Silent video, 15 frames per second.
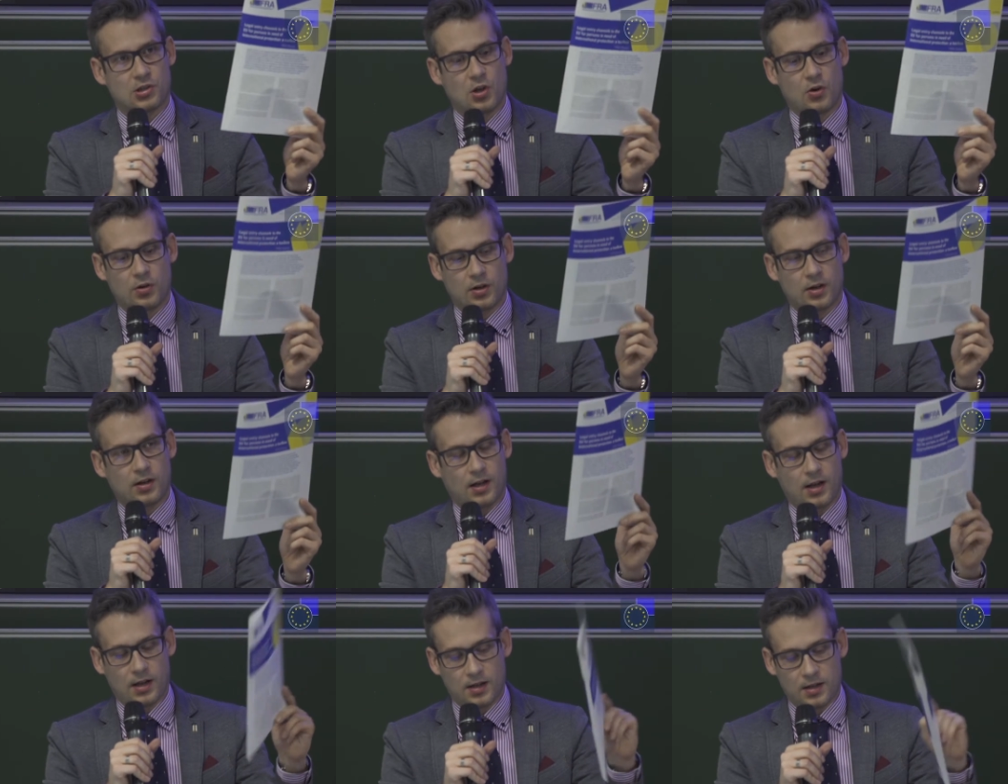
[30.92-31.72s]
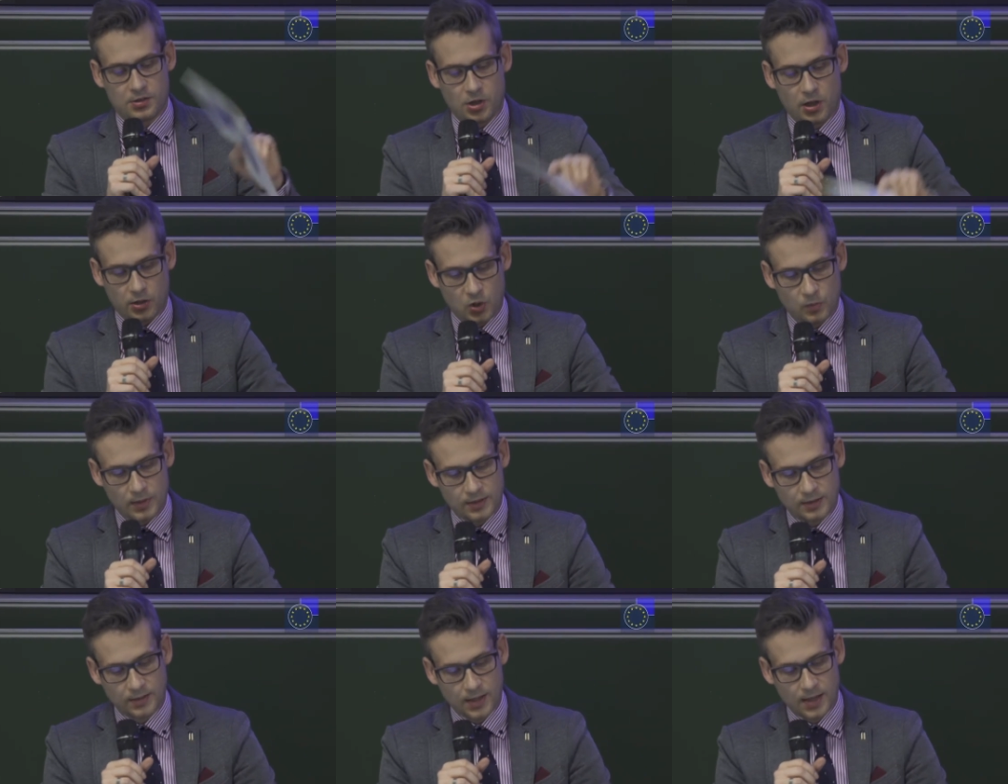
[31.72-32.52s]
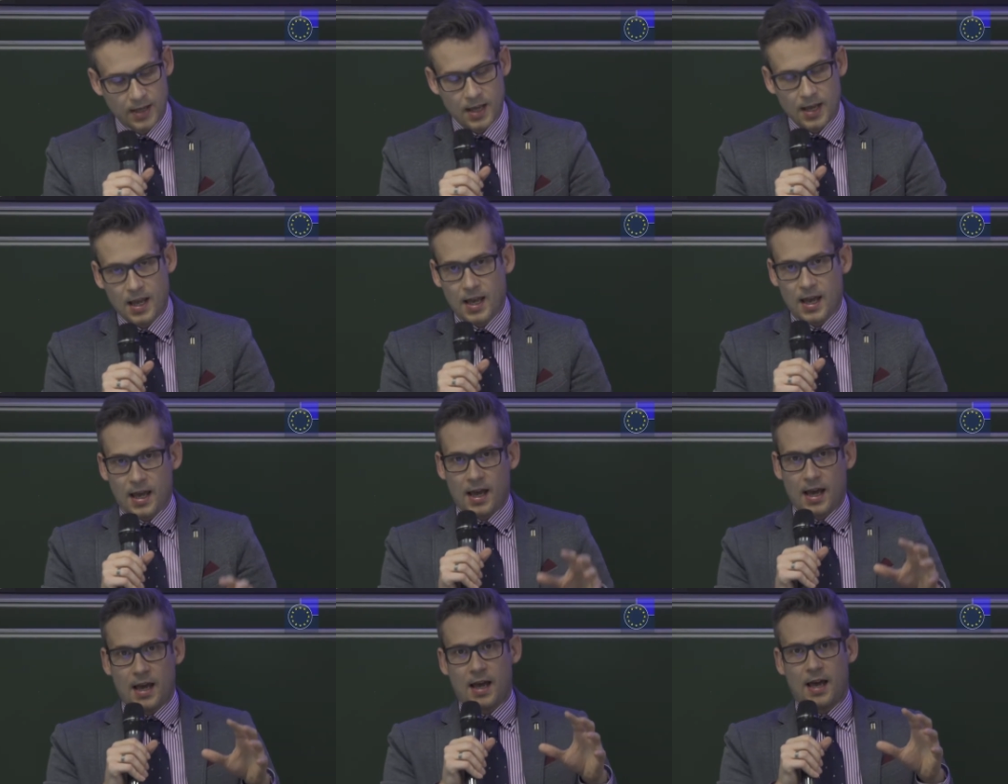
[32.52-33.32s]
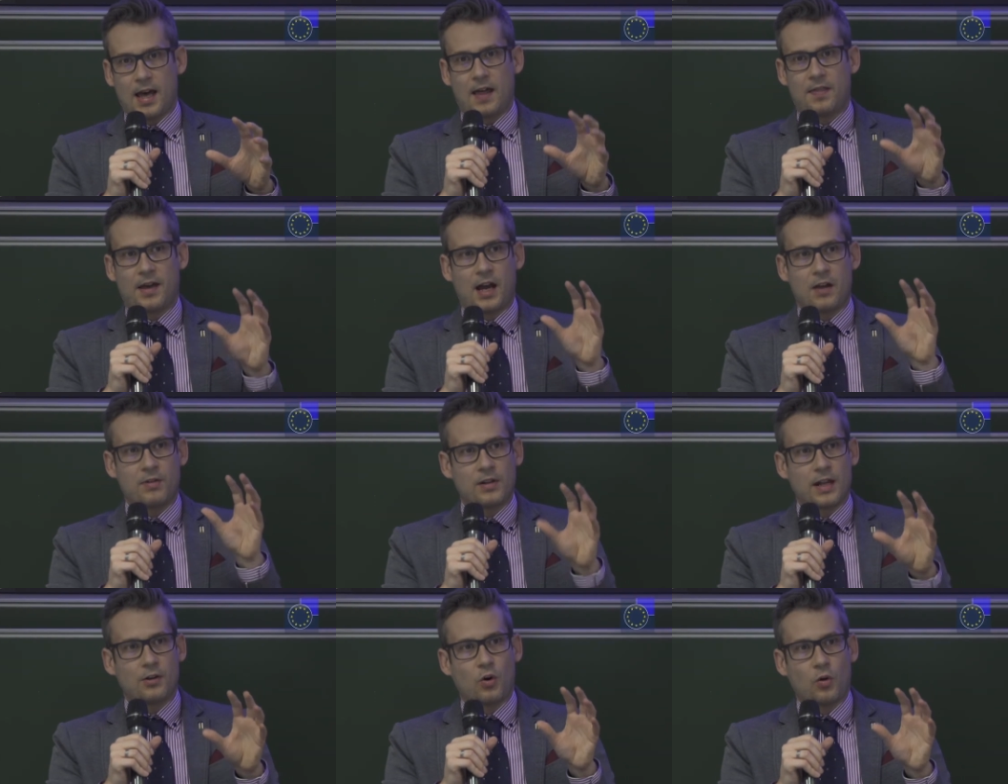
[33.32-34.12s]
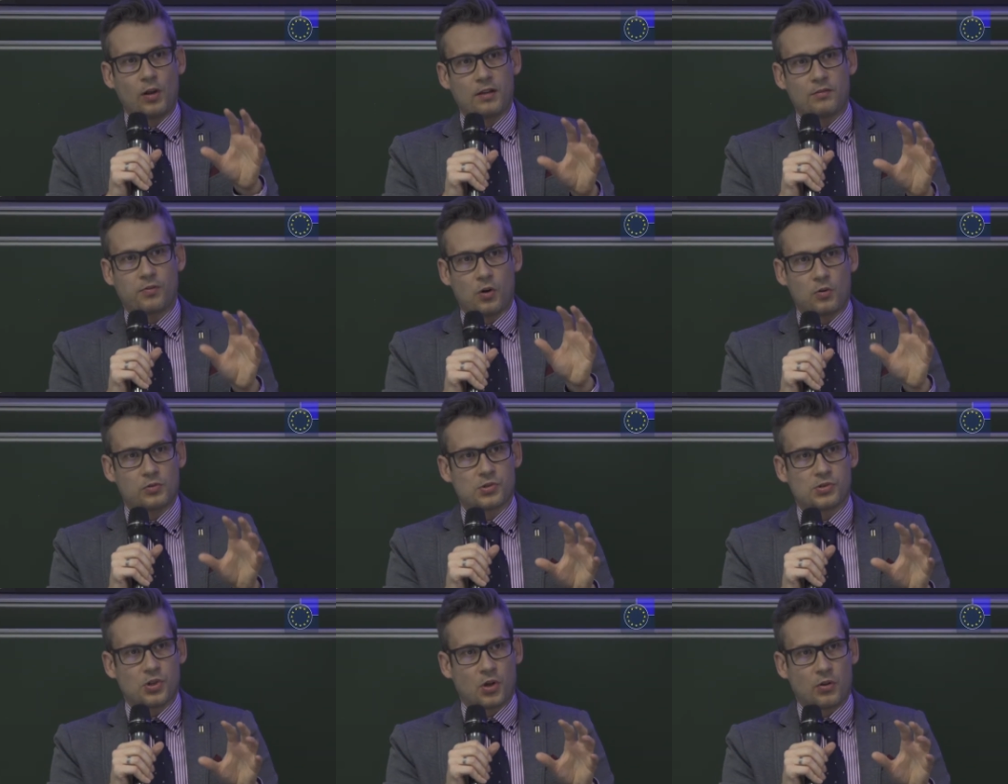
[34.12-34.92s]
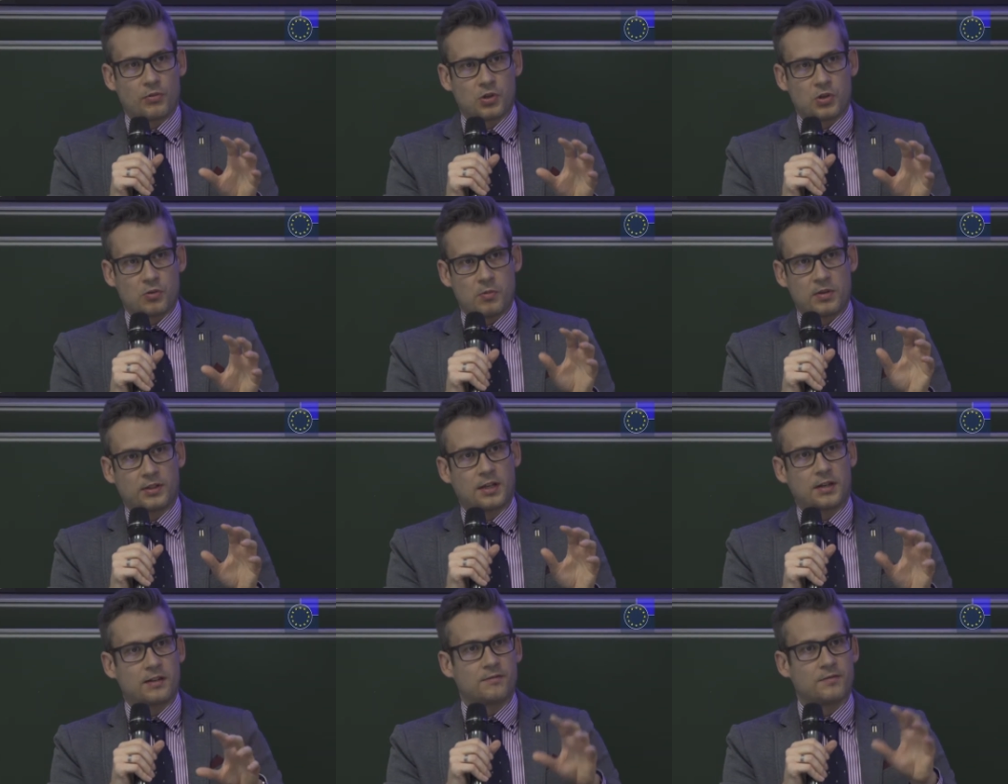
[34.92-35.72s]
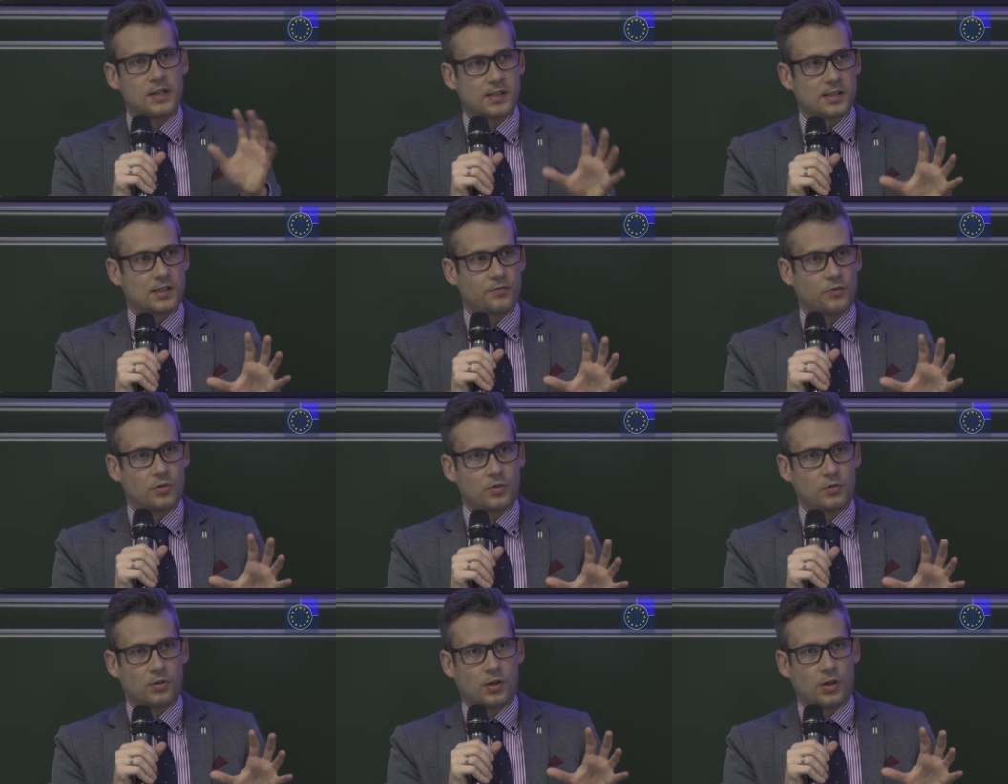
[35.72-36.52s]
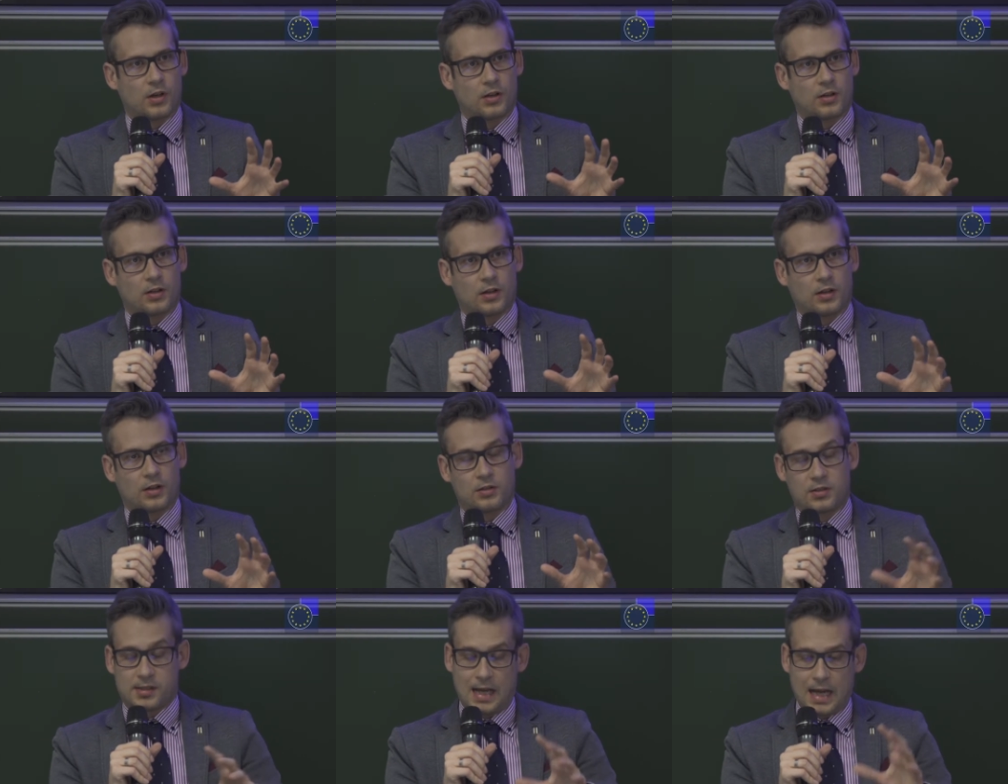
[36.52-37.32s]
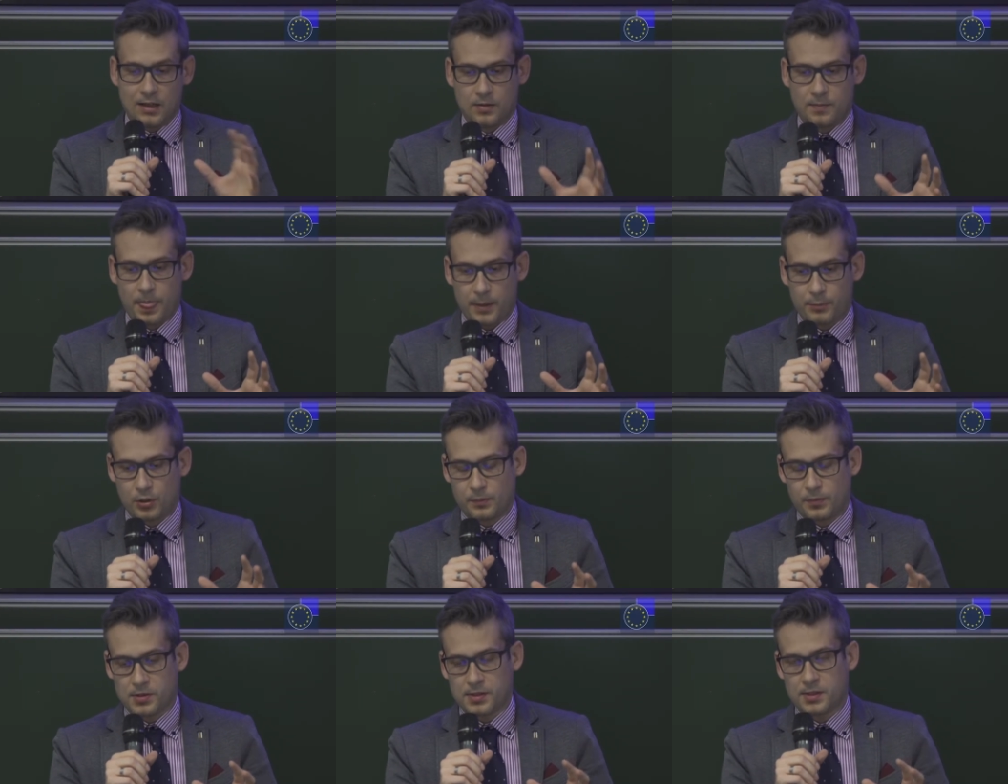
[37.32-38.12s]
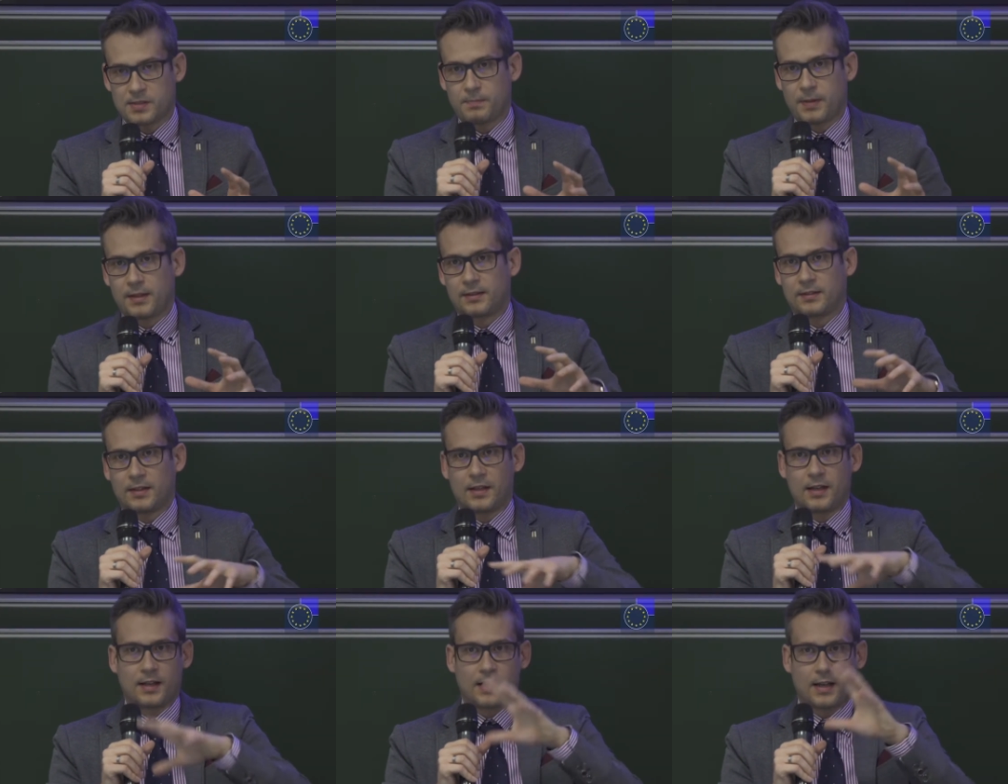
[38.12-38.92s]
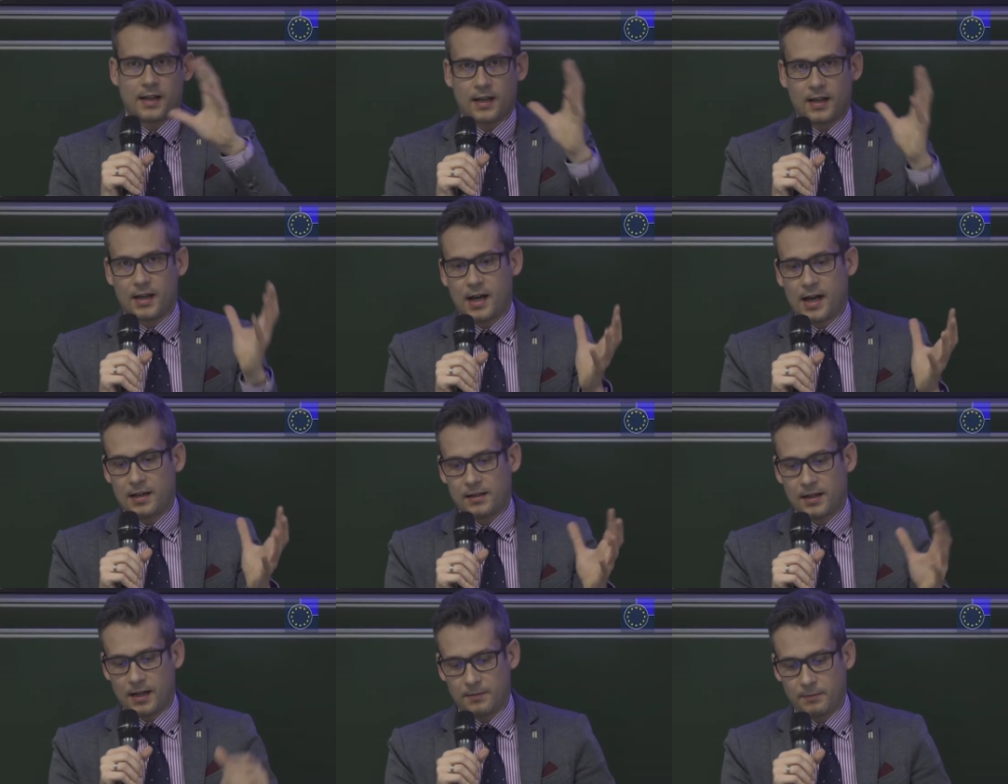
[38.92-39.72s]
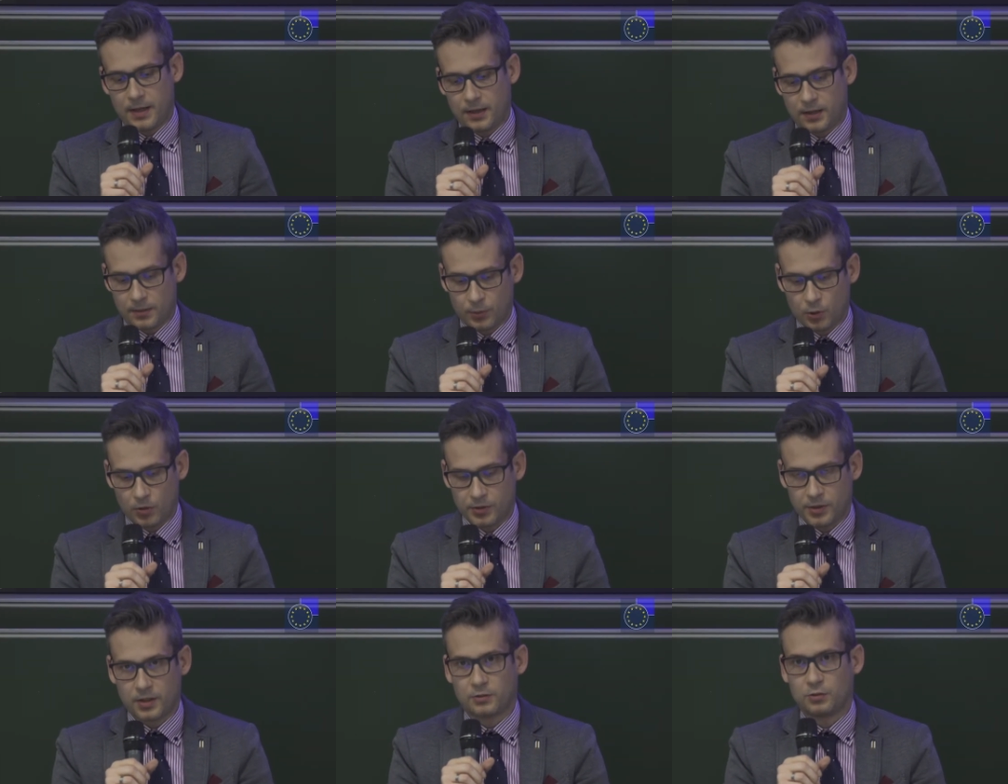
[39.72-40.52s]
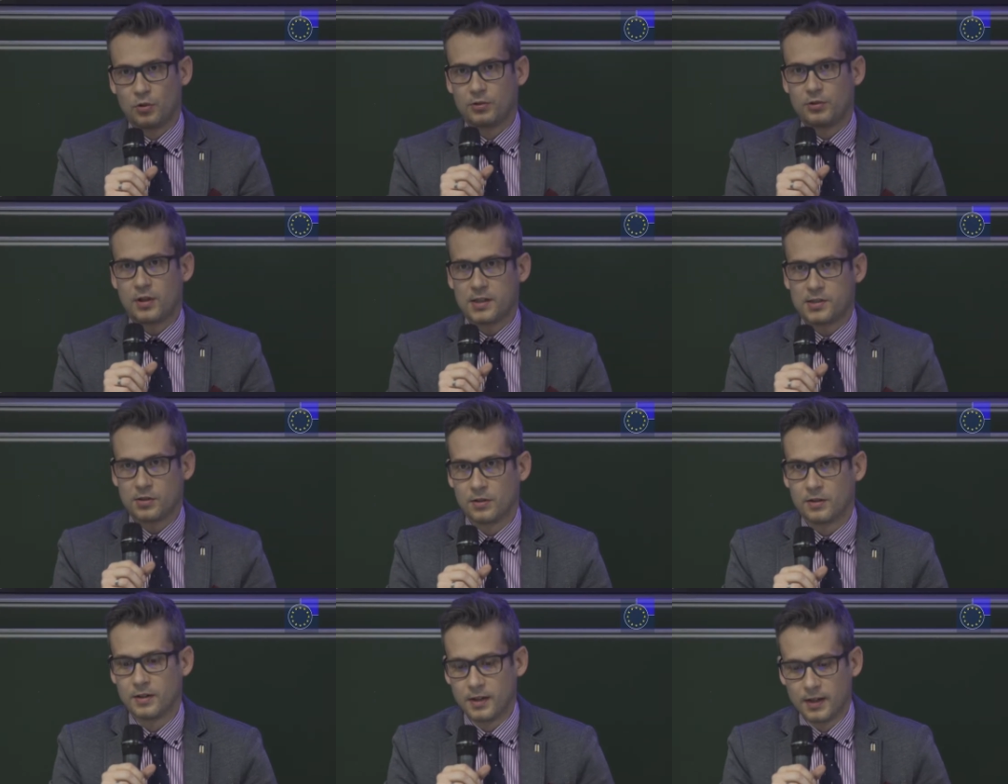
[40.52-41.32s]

long document. And I will not only focus on humanitarian visas for asylum purposes, but I'll make a broader tour d'horizon